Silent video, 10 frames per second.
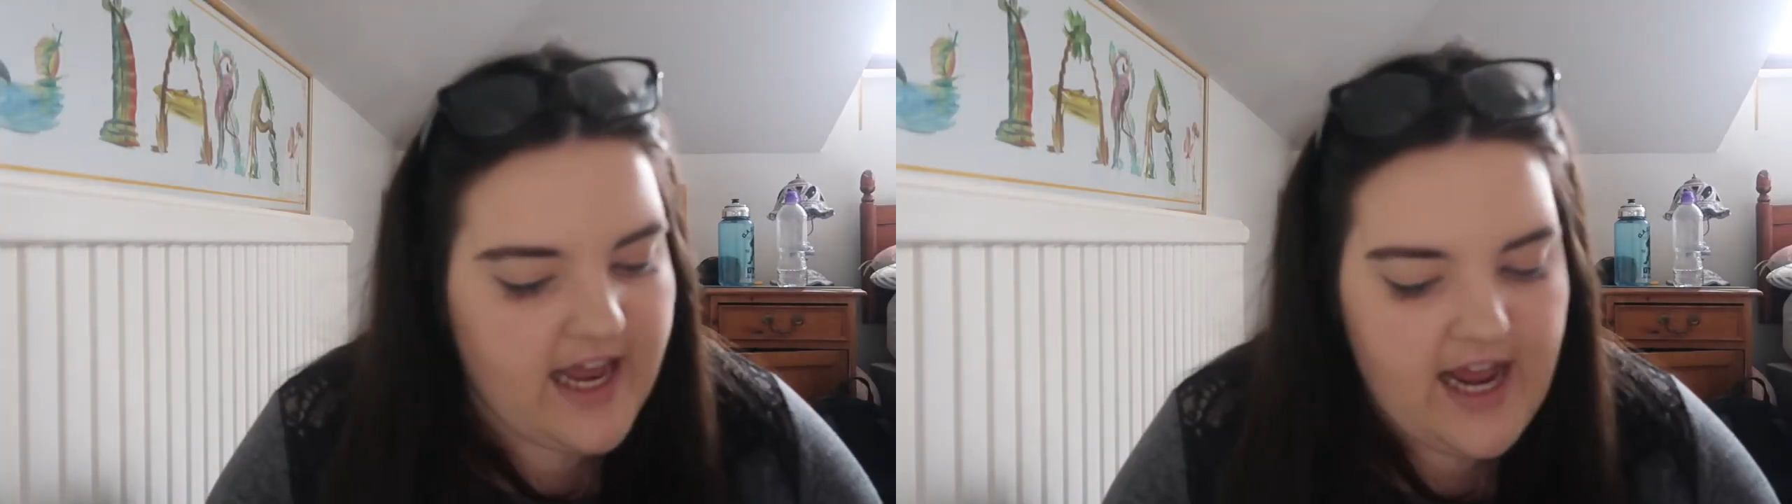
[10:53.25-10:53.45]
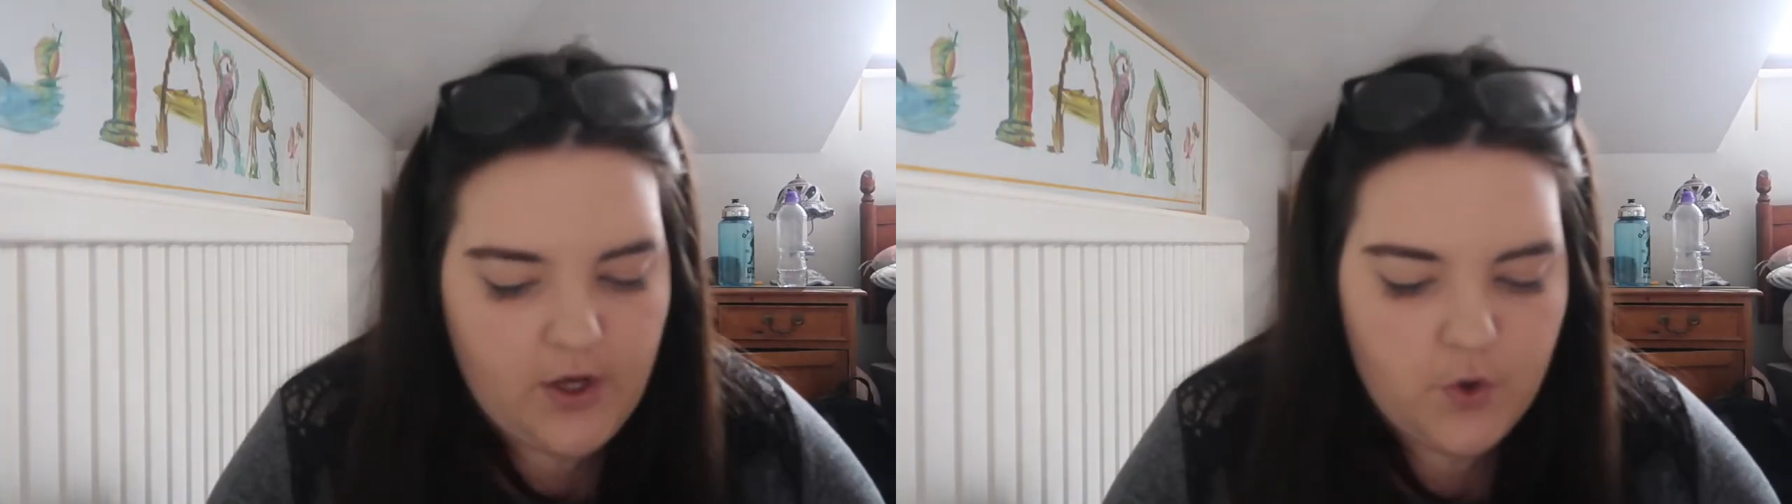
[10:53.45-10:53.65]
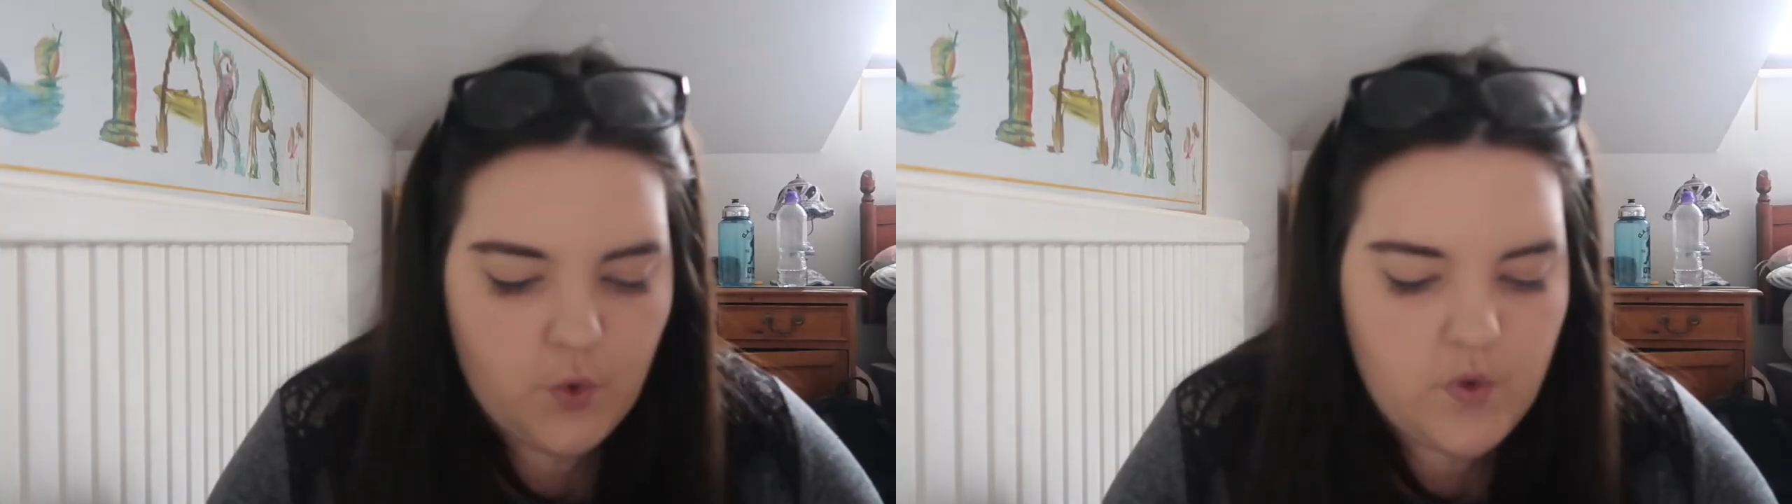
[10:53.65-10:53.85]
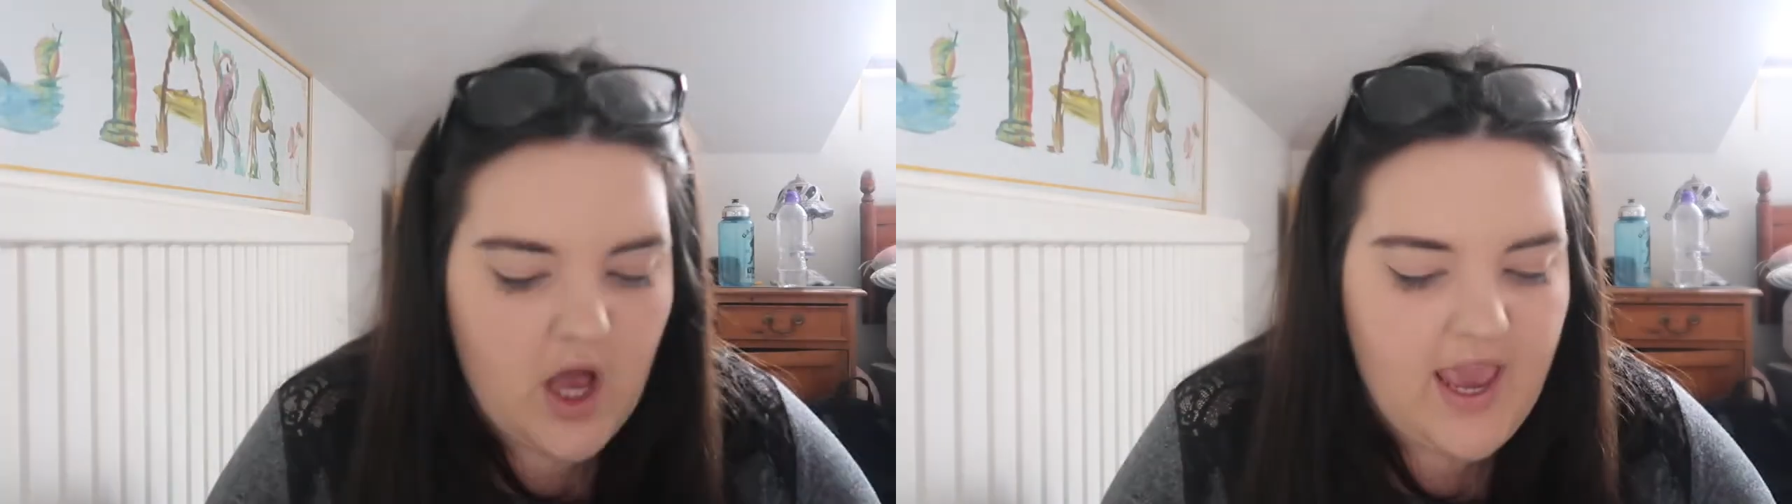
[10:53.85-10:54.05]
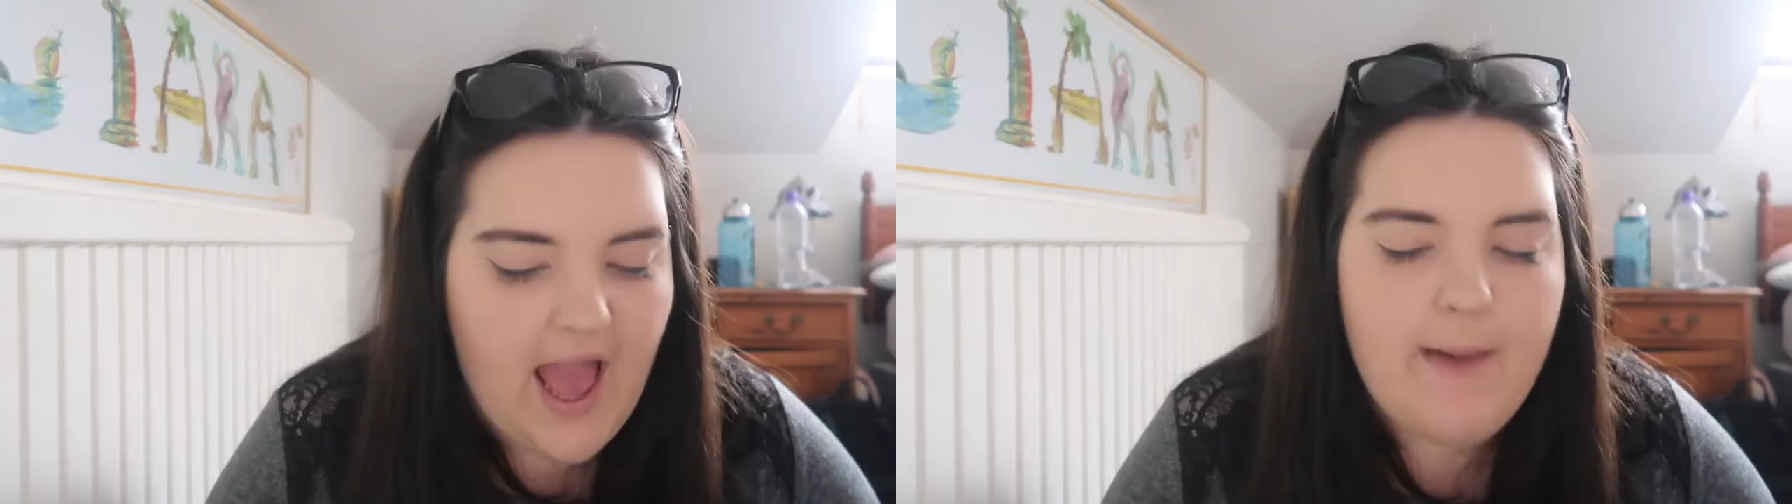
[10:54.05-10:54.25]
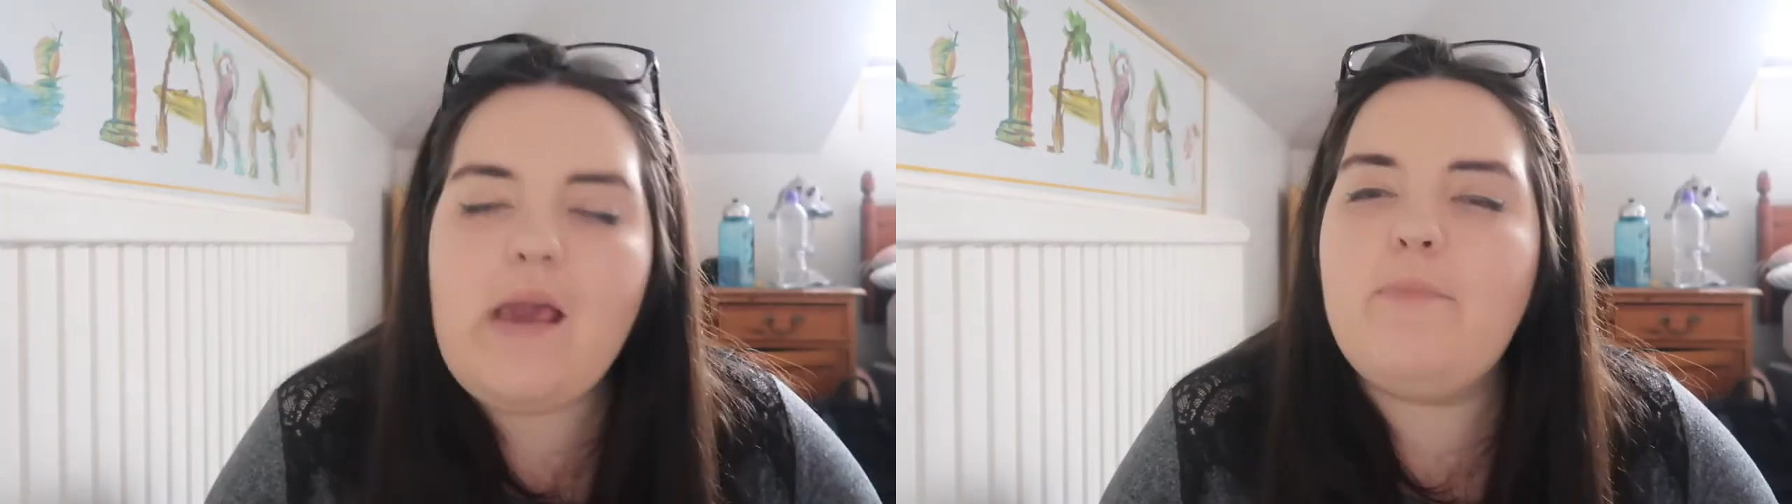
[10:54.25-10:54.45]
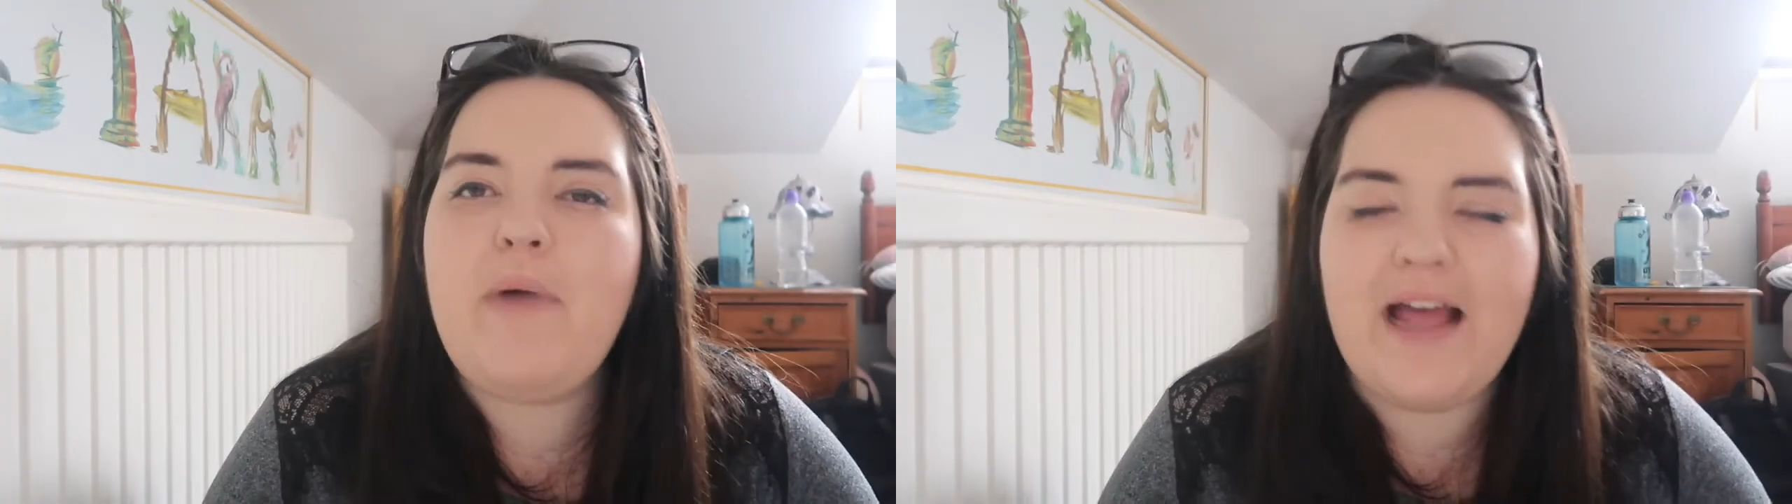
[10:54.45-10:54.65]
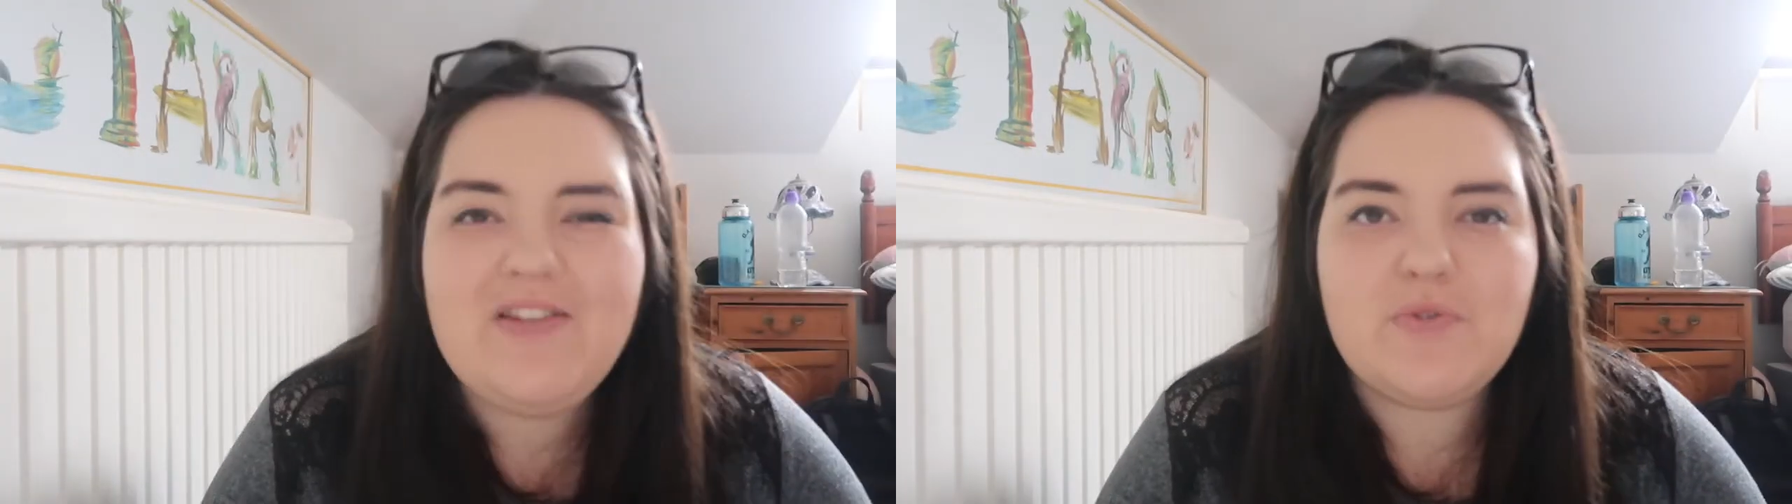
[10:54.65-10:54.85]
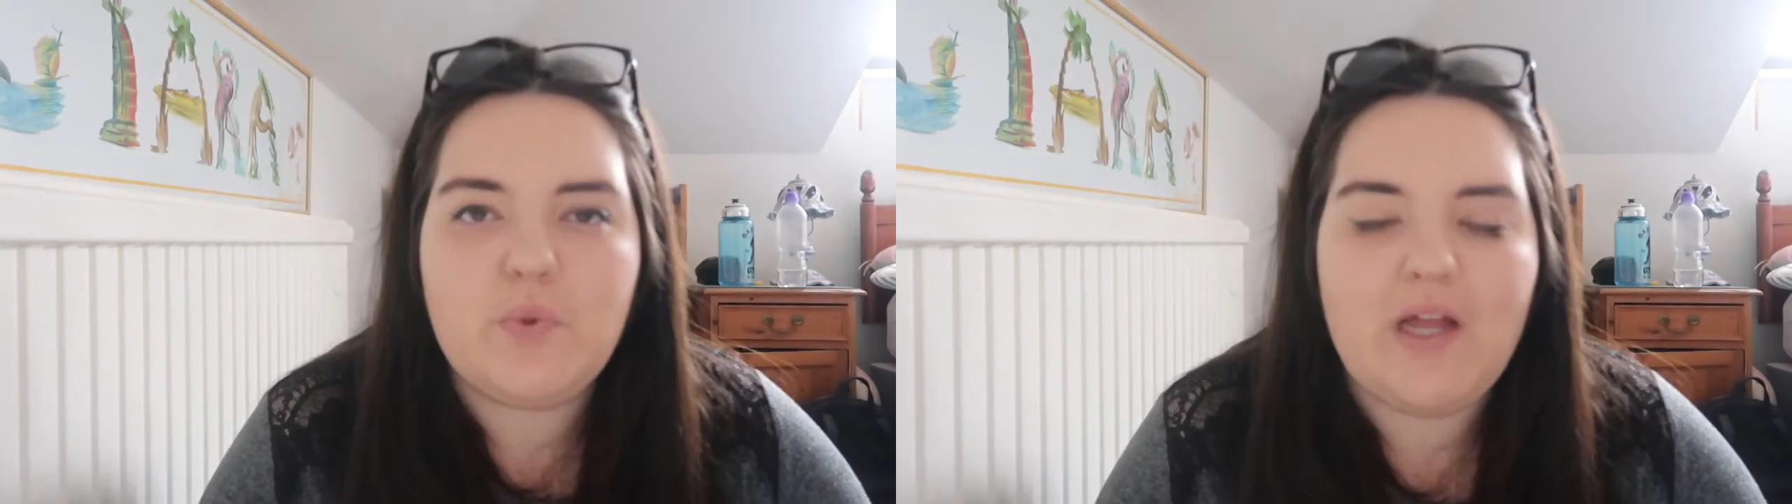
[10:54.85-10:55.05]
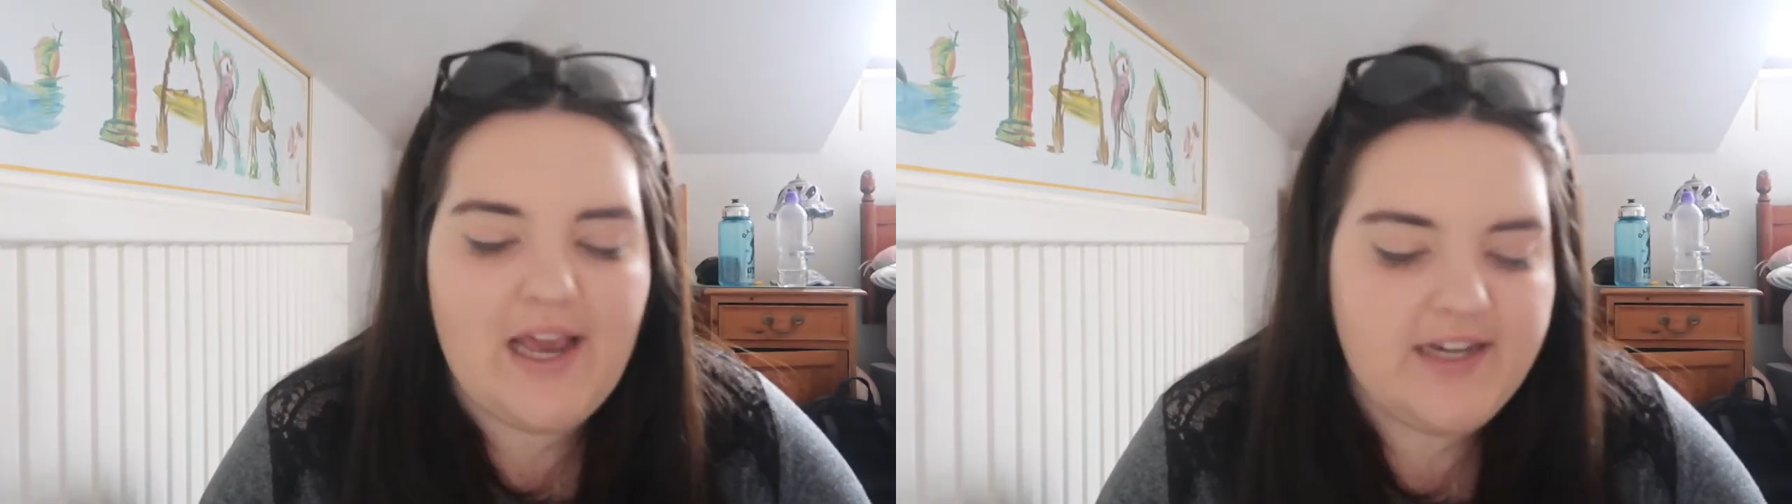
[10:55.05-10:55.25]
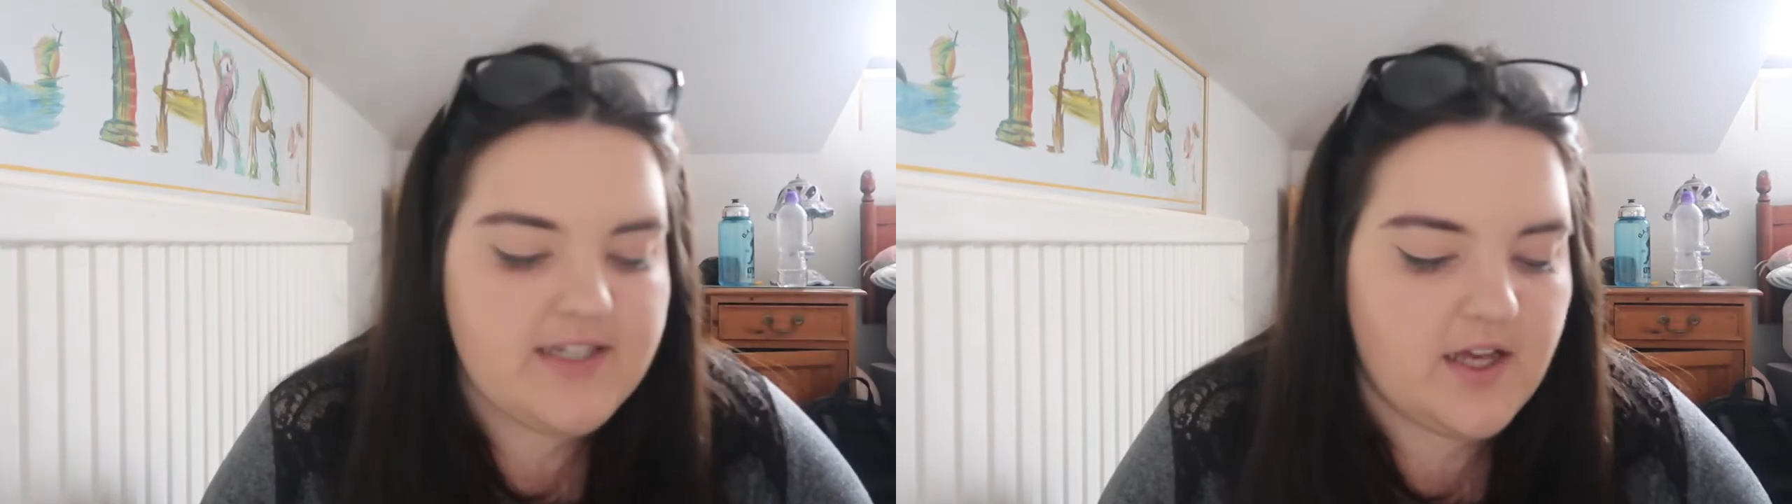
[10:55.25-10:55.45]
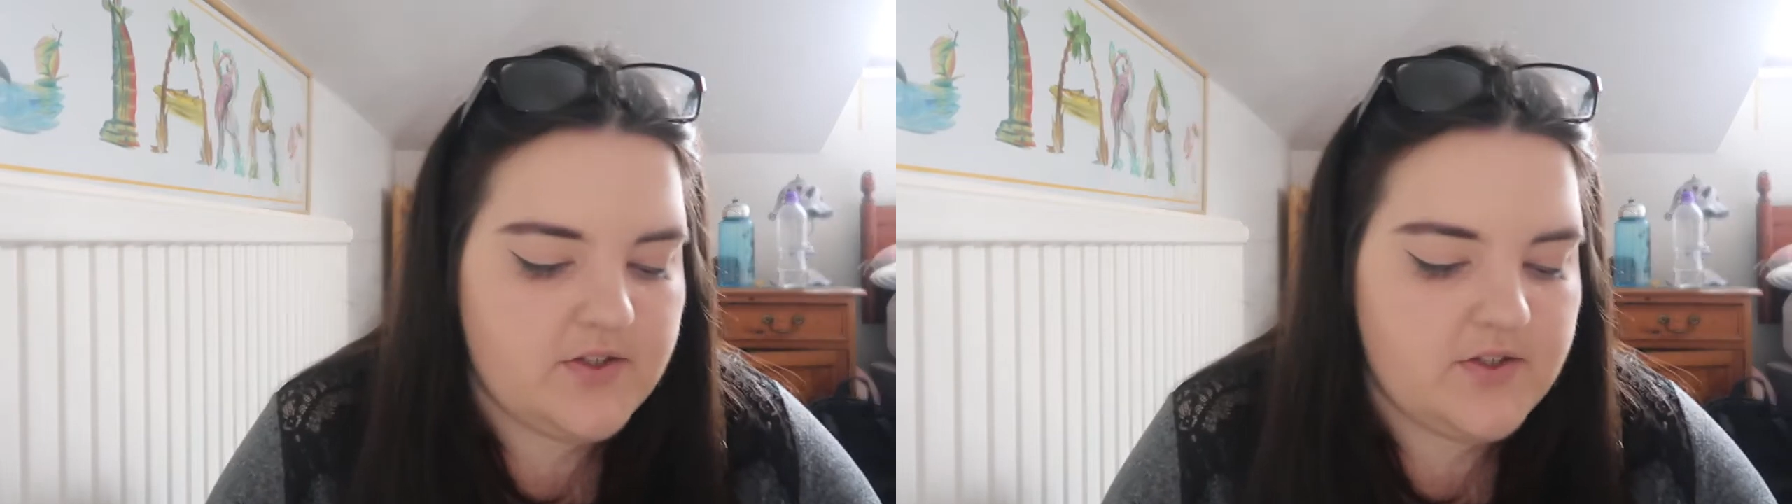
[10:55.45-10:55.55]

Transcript: LA haul that I am a pencil collector,